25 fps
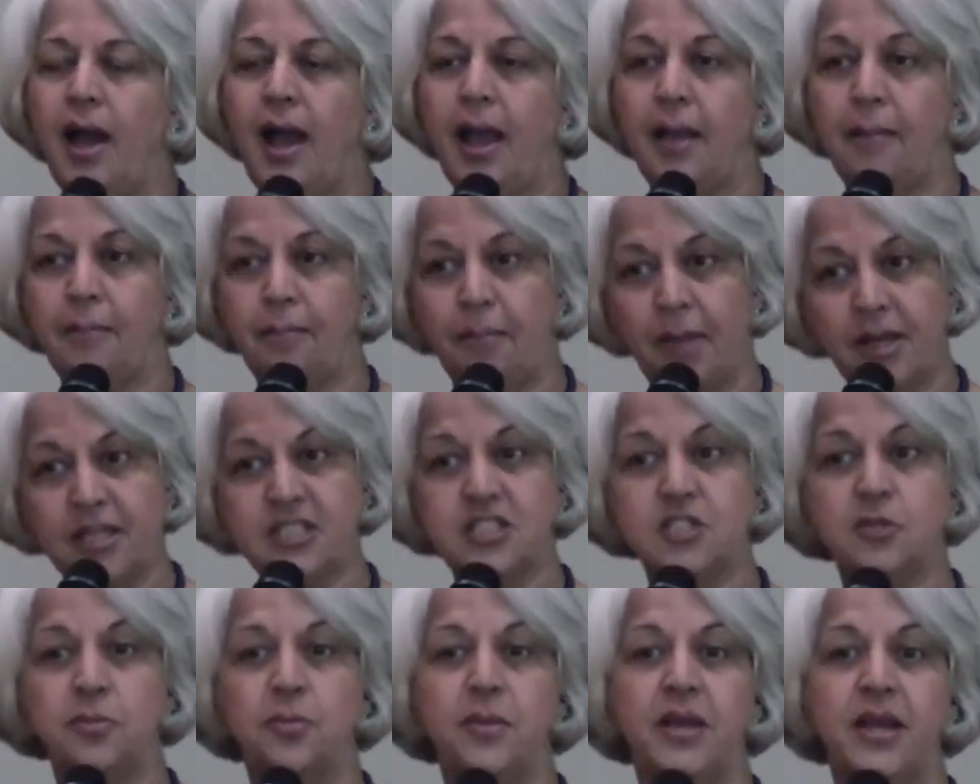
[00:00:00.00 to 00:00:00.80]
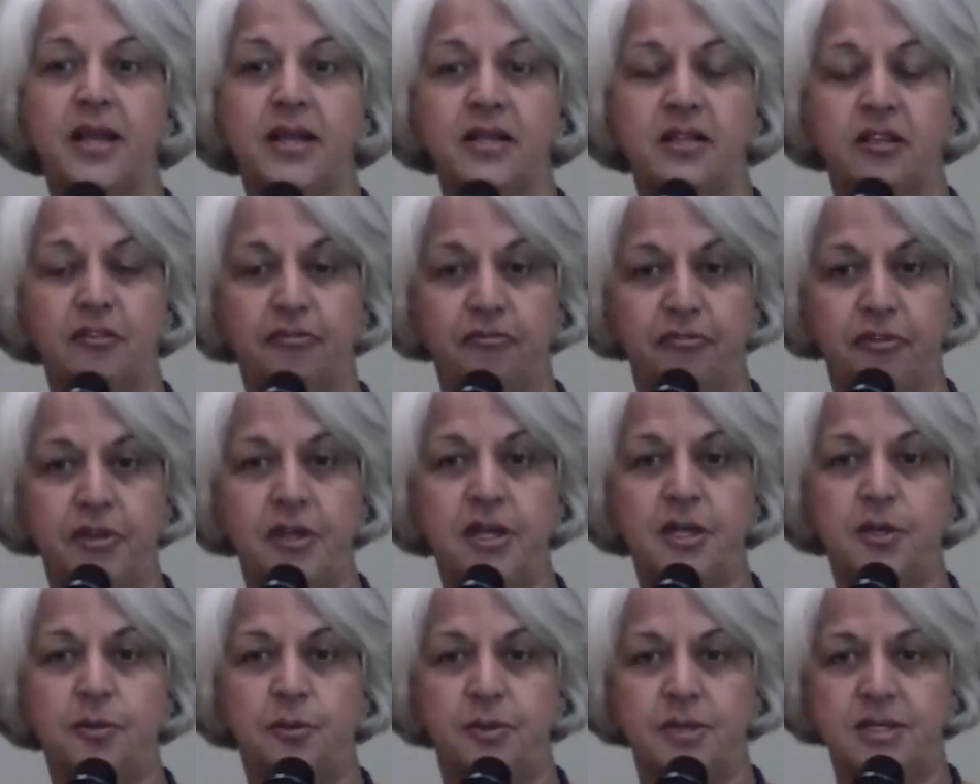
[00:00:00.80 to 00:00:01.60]
I must make the
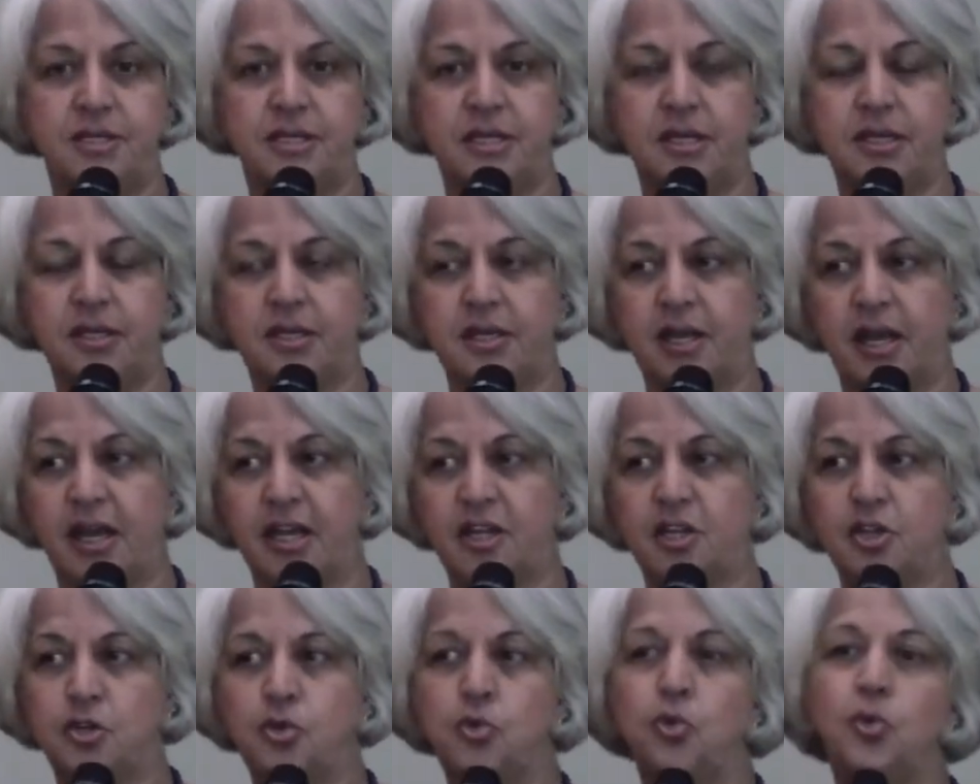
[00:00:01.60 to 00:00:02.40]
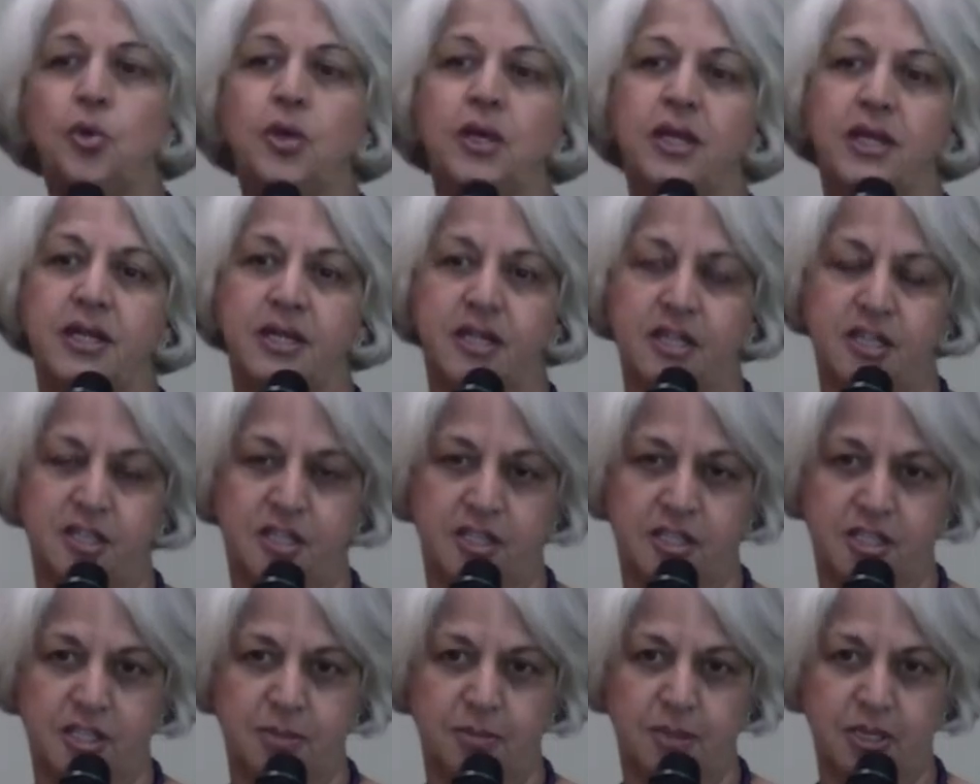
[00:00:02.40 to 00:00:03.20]
field visit, and 2
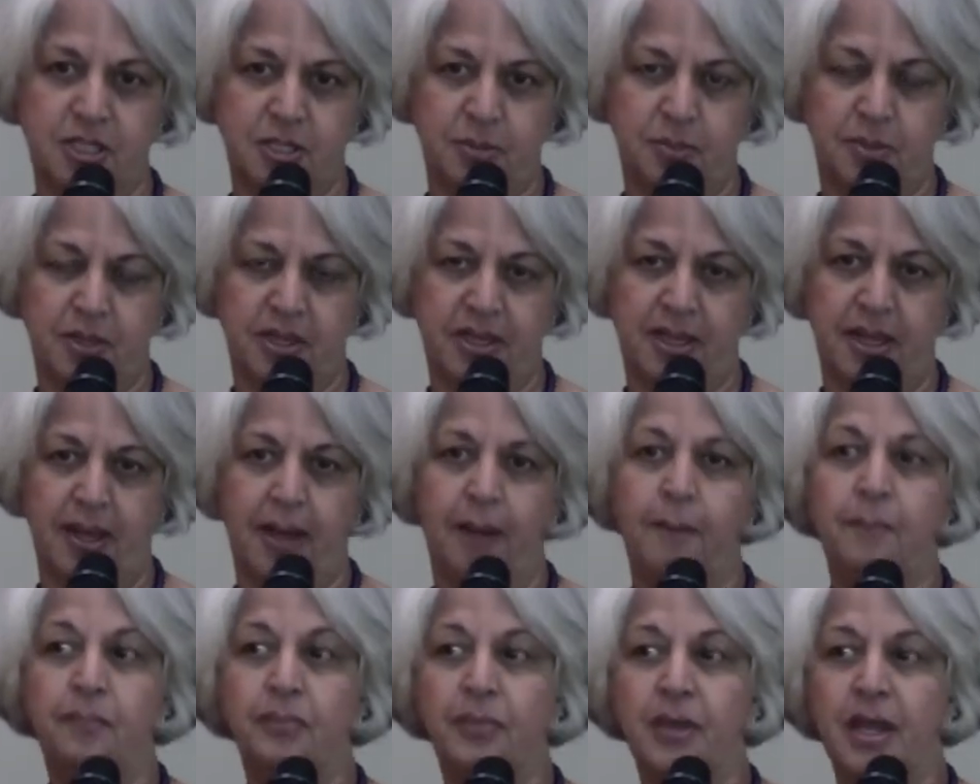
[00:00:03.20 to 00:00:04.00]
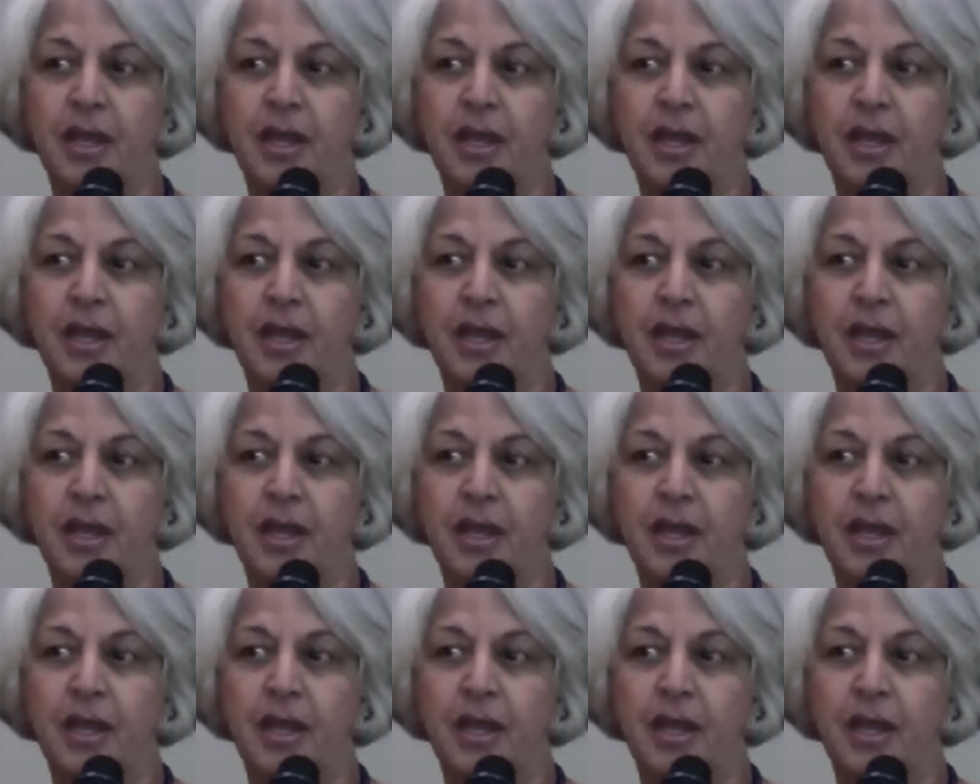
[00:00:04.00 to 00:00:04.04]
conditions must be there.